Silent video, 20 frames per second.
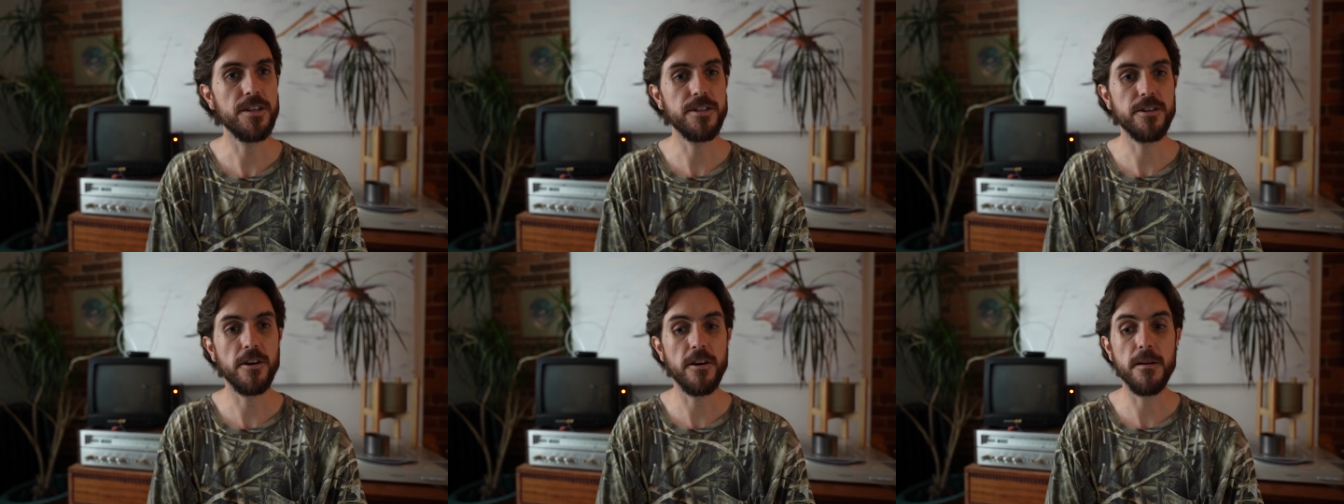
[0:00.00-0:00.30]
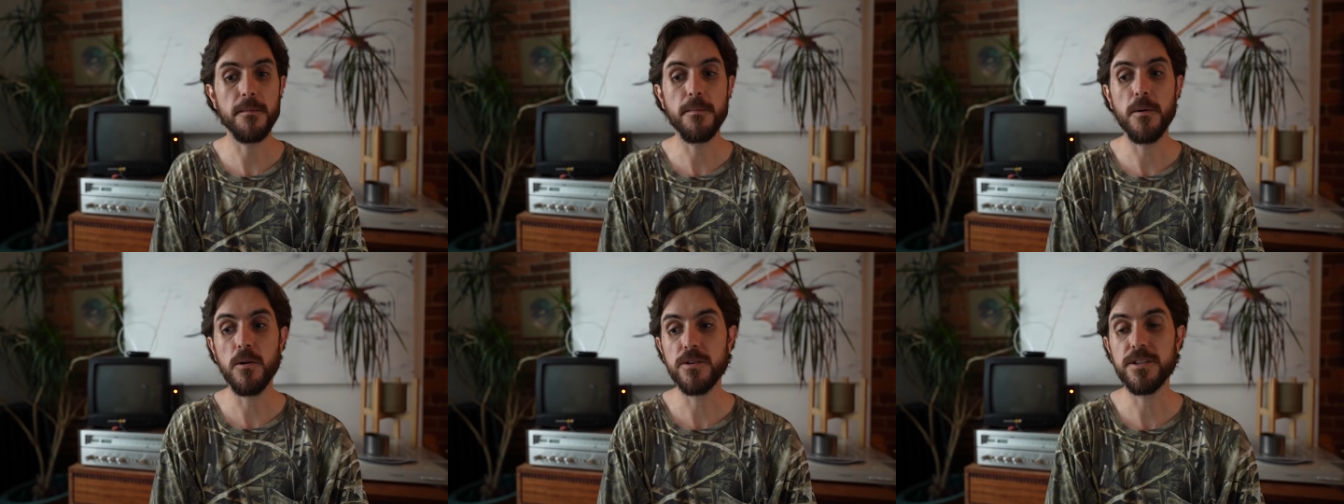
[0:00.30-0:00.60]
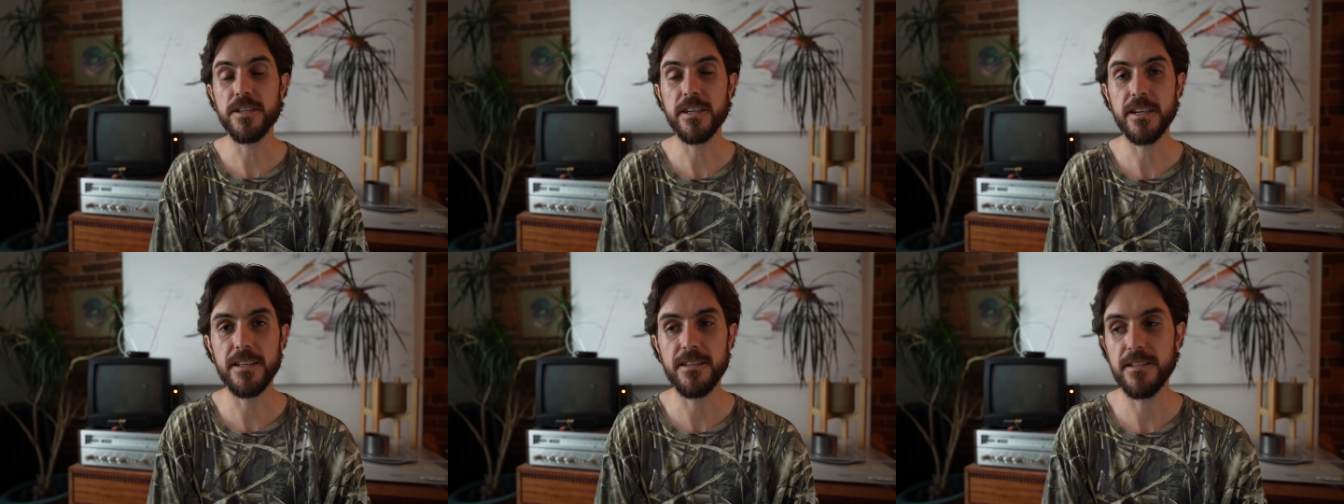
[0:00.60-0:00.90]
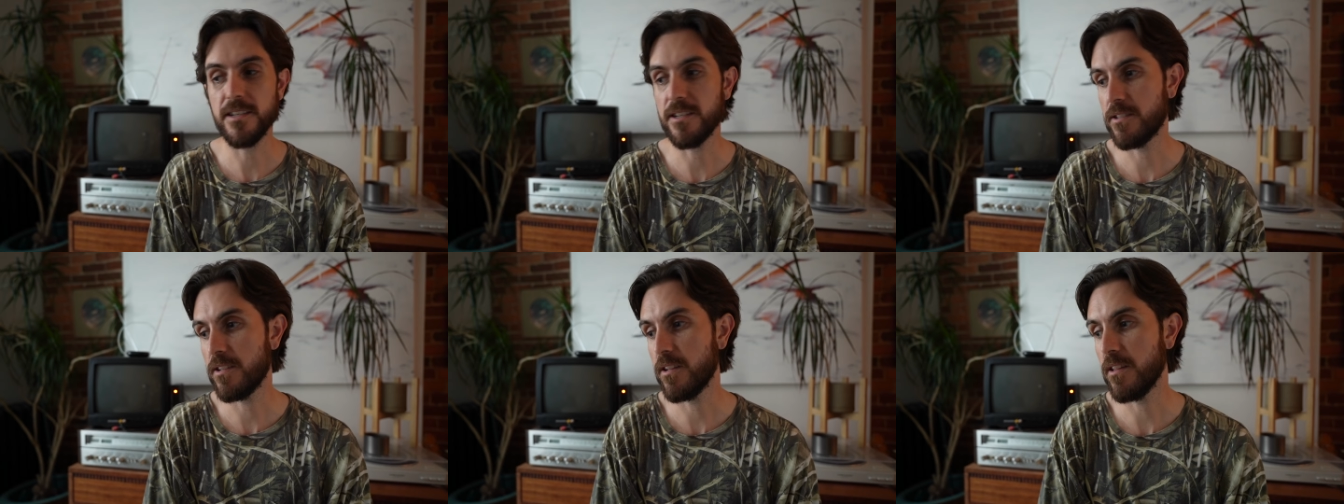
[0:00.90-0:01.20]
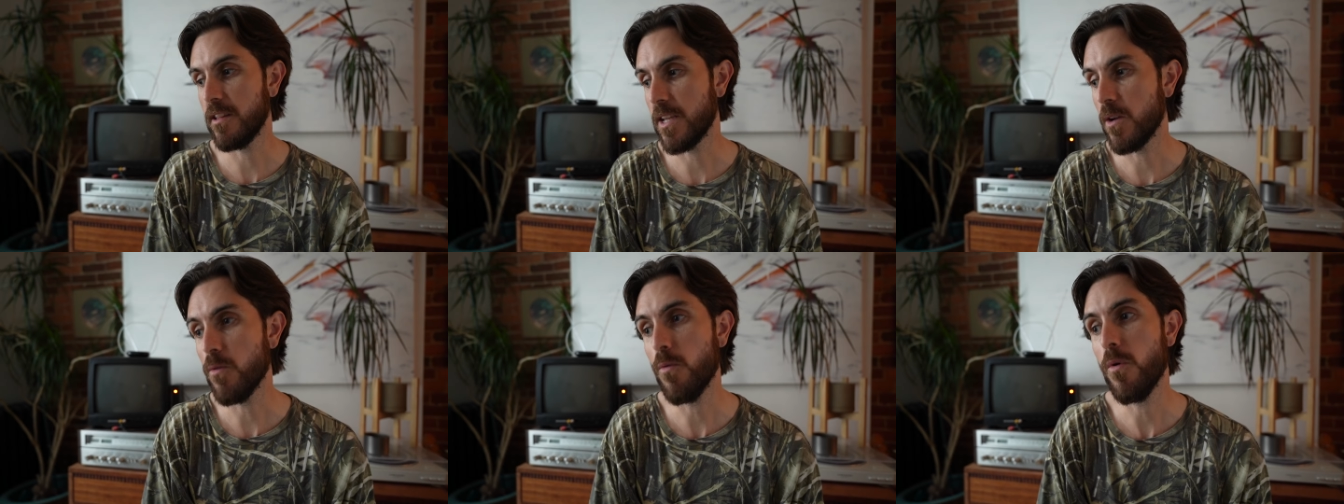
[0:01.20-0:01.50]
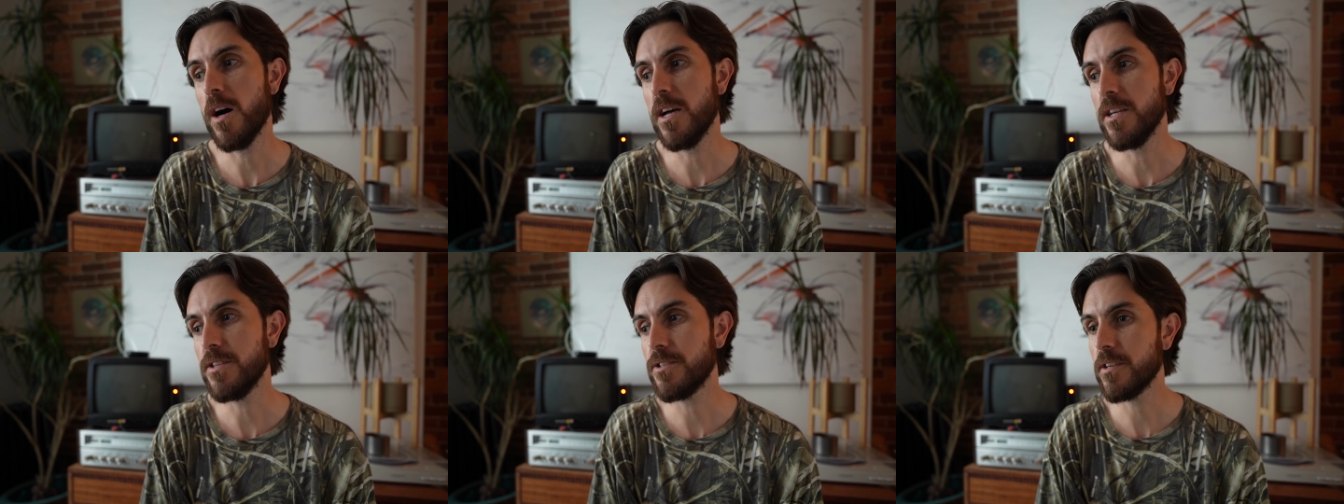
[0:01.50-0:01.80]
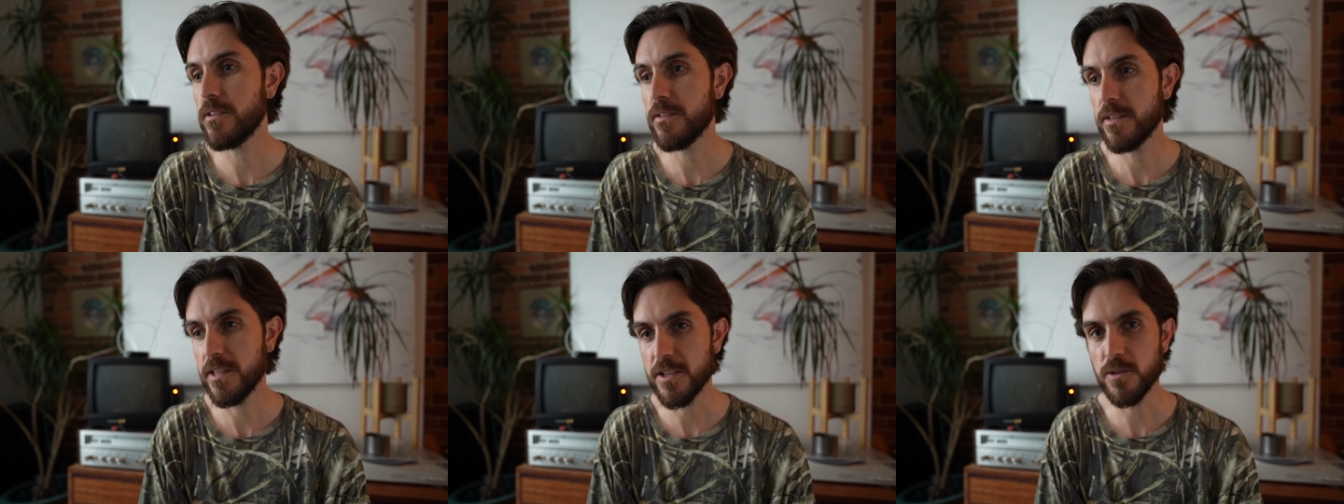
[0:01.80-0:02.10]
started posting consistently was
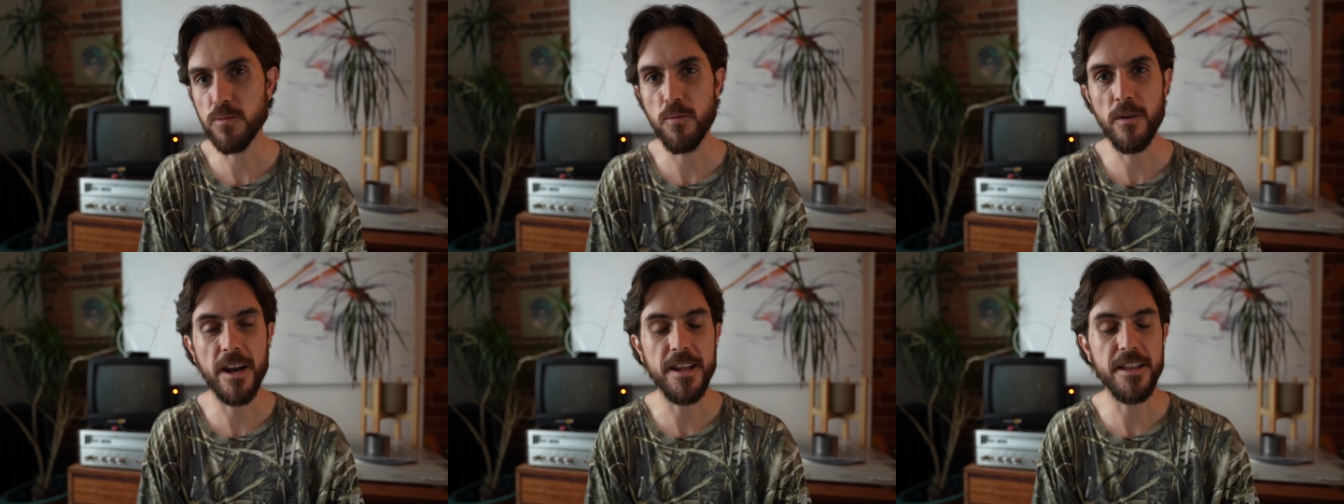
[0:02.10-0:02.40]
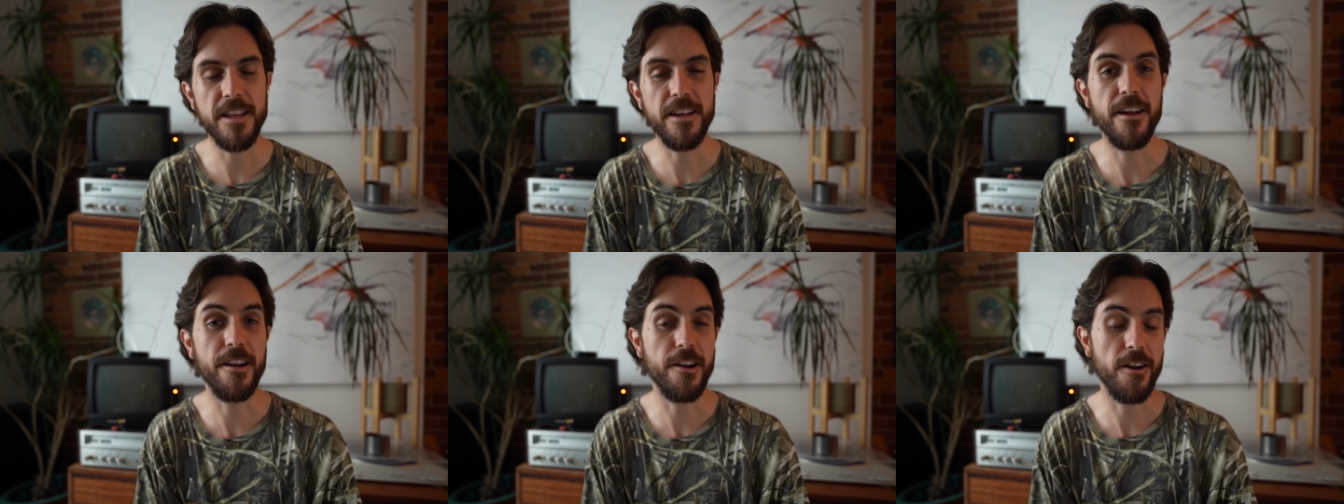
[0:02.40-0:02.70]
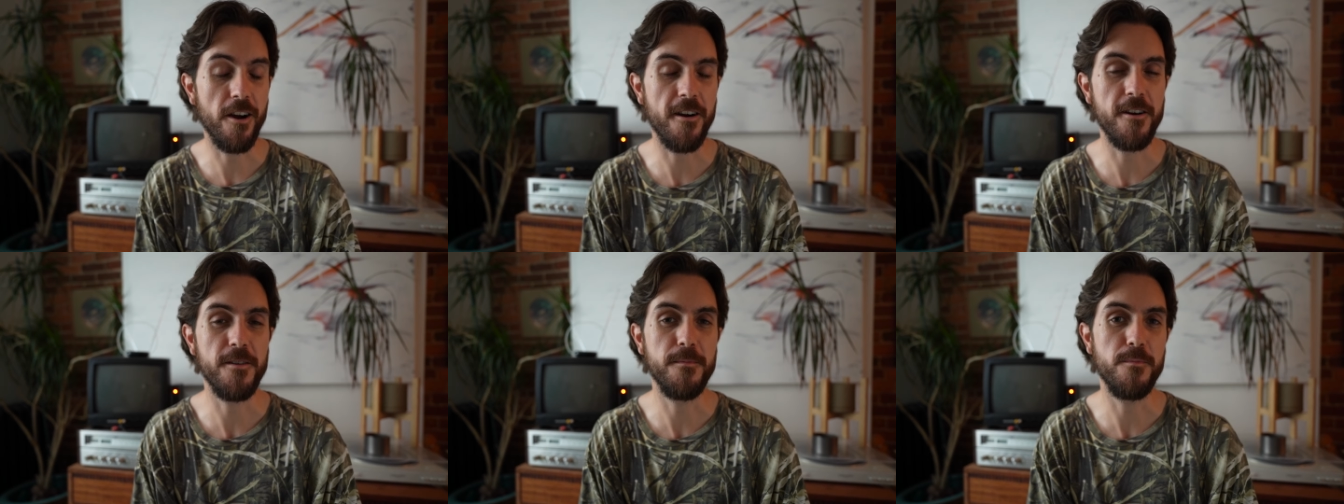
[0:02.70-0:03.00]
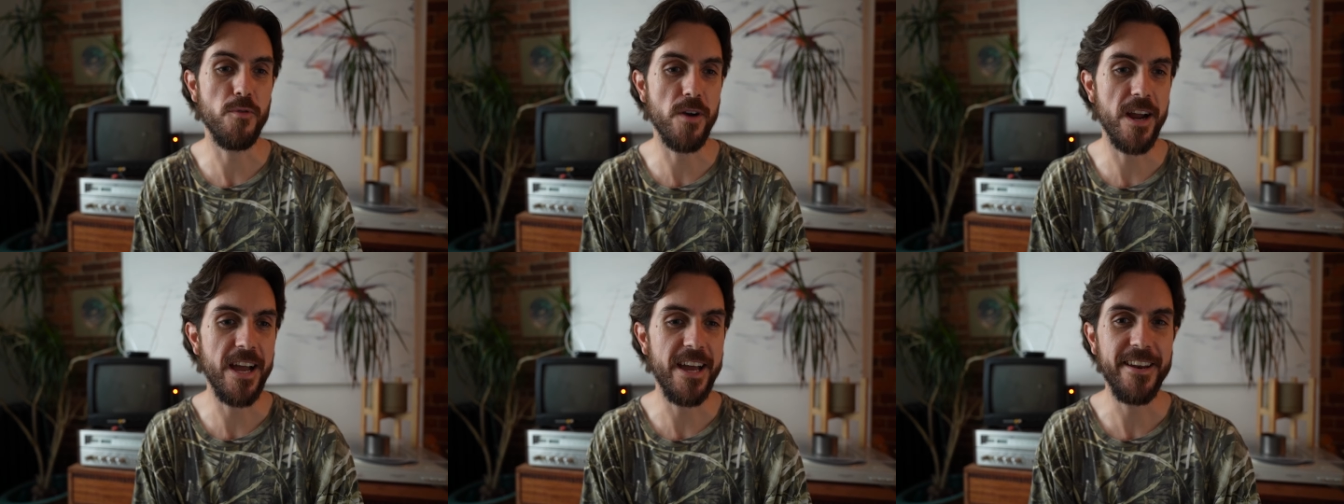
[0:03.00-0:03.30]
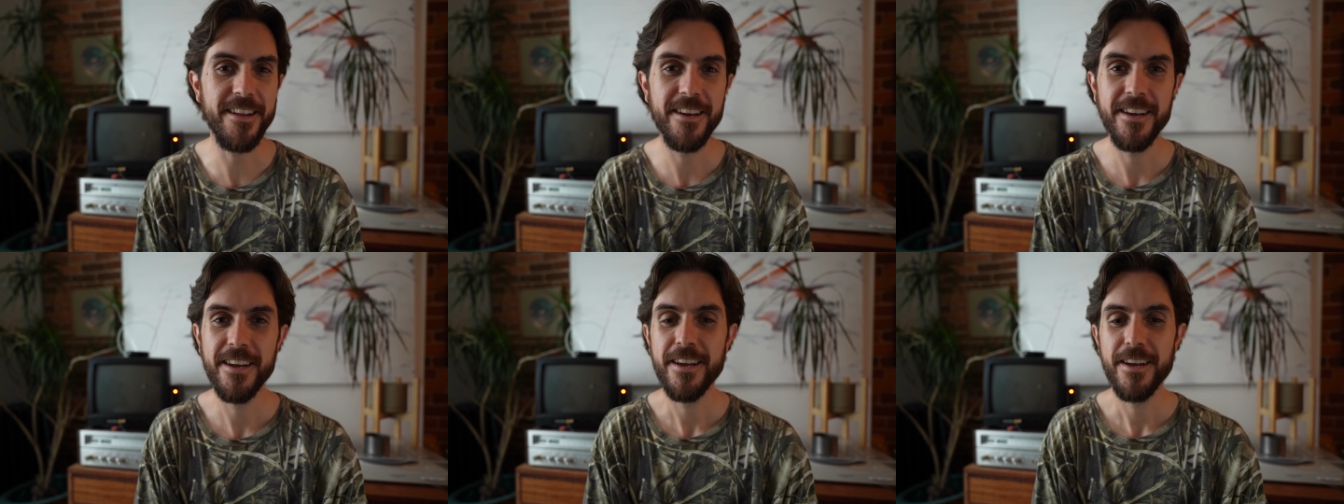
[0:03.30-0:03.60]
this one I did on hard bread,